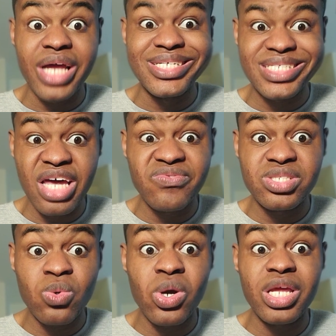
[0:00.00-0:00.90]

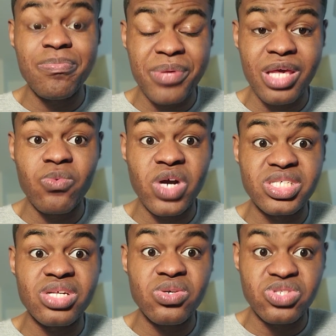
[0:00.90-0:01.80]
720p
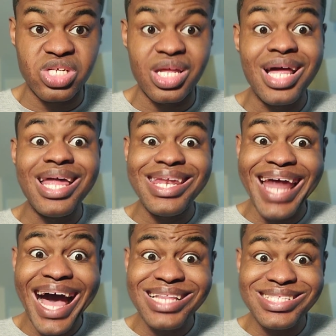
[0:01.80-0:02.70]
resolution.
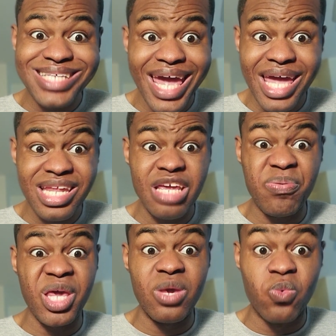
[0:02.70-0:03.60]
Not
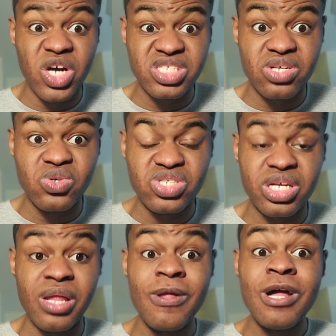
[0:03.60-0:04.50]
1080p
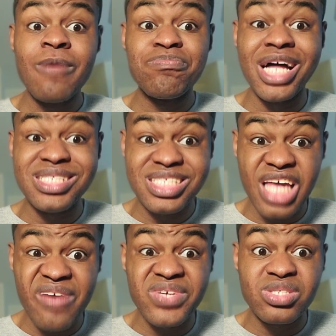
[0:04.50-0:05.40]
resolution, but
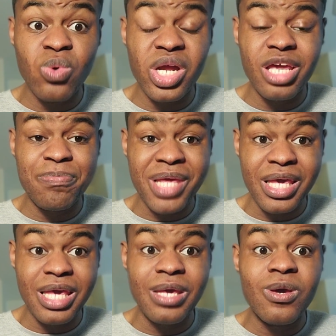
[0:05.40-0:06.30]

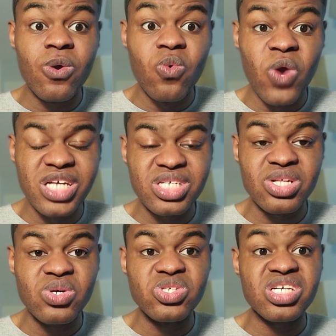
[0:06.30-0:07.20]
720p
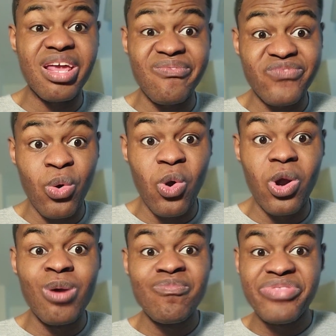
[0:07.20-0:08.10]
resolution
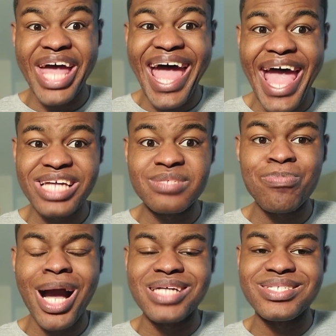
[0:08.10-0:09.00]
for the
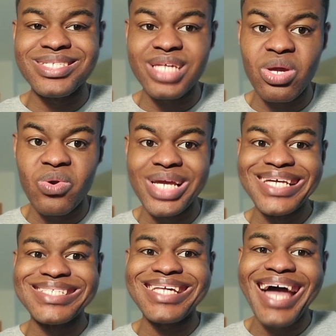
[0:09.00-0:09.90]
Xbox
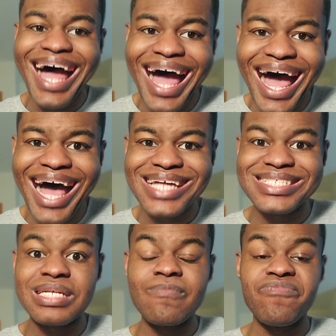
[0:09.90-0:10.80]
Series
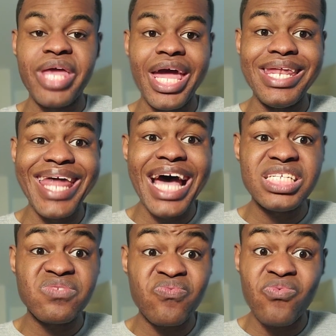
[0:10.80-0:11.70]
S. And
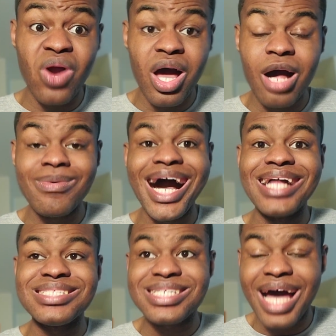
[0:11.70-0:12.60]
that's from a
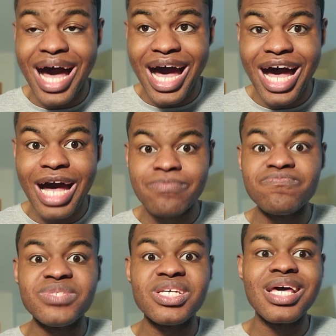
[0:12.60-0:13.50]

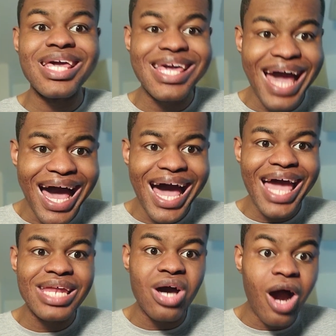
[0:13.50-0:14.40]
Tom's
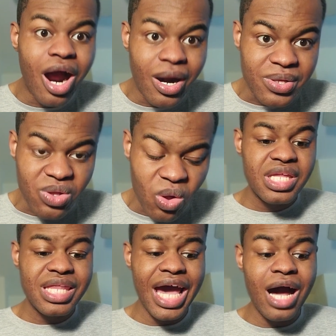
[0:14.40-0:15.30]
Guide article.
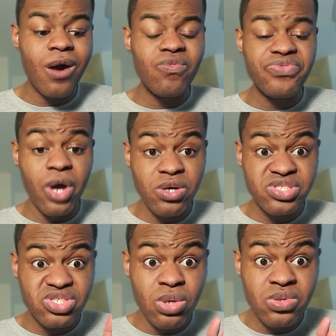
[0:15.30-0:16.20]
Now, those
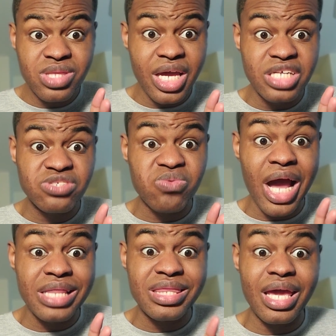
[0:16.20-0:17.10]
two things
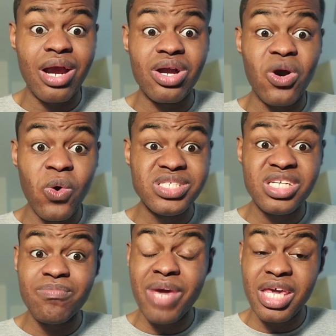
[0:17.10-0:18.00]
right there are going
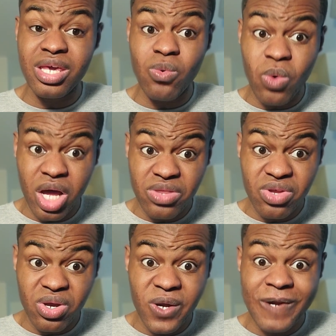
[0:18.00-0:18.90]
to make you
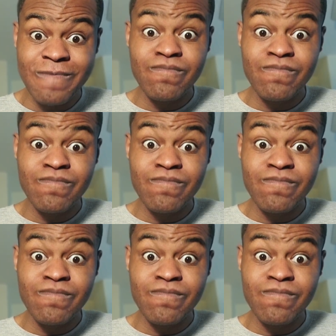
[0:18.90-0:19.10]
wonder,